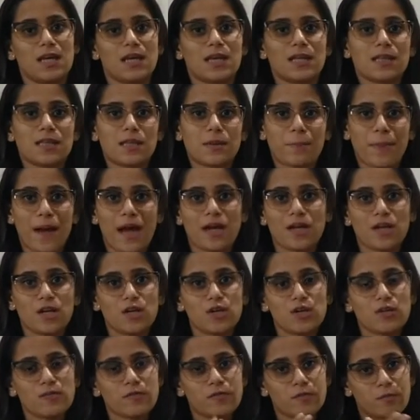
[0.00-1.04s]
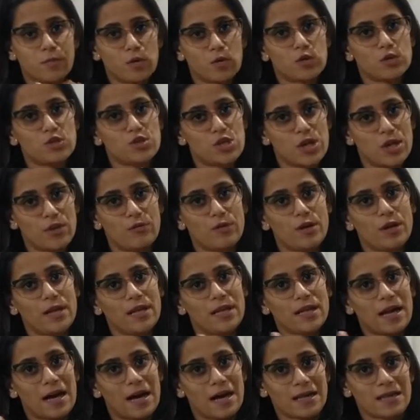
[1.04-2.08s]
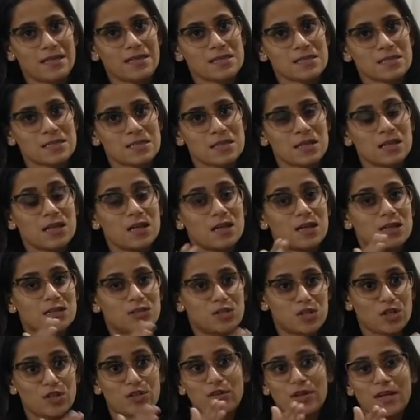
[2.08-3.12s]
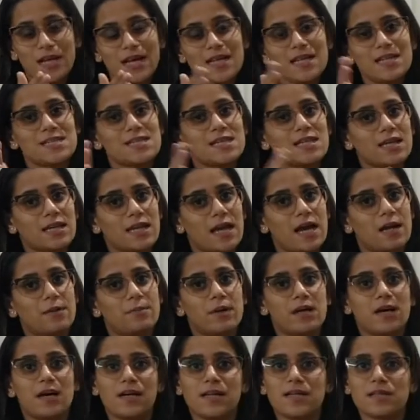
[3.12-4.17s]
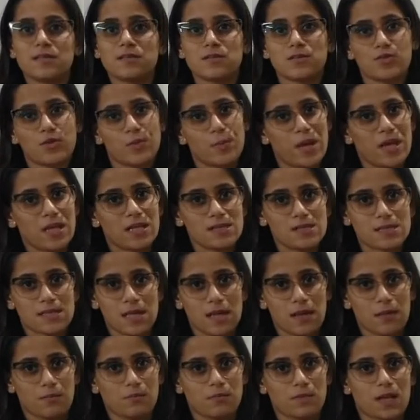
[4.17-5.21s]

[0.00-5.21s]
The pattern of both general and IELTS, general IELTS and academic IELTS remain same.